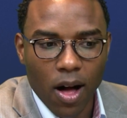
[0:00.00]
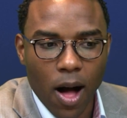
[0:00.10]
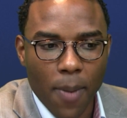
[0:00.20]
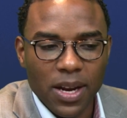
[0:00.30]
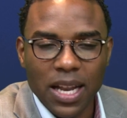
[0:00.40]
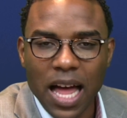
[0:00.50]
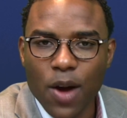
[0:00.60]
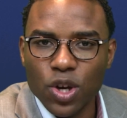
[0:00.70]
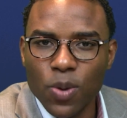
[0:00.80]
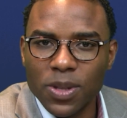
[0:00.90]
and
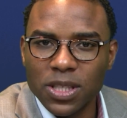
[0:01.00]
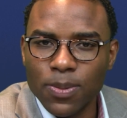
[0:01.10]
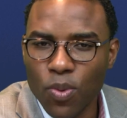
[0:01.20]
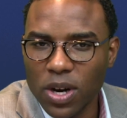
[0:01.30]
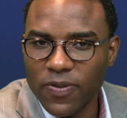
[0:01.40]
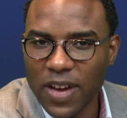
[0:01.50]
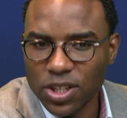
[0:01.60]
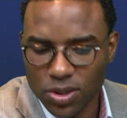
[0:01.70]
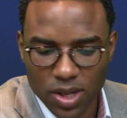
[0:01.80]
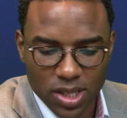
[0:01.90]
allowing humans to be more
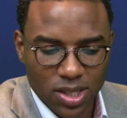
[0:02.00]
adventurous.